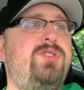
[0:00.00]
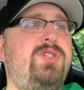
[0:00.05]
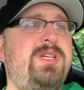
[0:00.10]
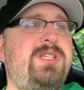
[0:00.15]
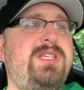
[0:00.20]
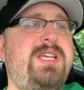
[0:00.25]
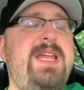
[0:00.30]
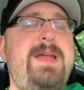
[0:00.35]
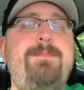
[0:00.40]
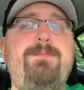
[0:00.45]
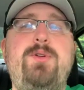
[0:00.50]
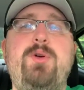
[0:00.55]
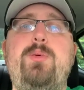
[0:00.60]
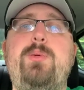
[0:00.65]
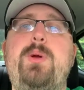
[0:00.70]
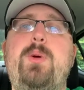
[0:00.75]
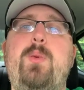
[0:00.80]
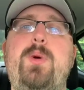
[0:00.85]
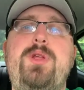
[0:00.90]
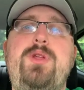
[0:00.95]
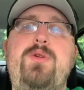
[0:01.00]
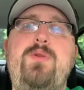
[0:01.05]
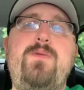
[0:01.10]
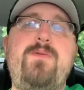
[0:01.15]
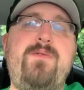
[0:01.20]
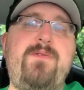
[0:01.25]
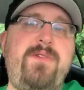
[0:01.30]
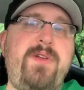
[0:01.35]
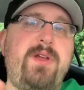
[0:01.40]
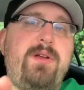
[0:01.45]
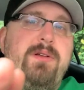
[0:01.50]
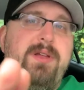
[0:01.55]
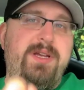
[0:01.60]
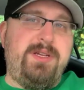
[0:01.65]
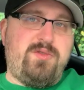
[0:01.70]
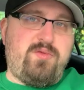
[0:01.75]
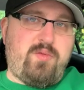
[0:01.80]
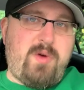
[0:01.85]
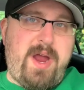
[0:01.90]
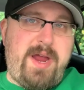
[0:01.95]
just keep doing what you feel
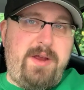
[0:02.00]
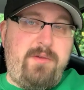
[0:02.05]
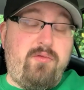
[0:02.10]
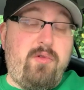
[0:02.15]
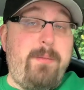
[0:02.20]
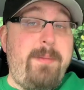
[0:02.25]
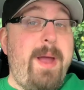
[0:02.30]
is right.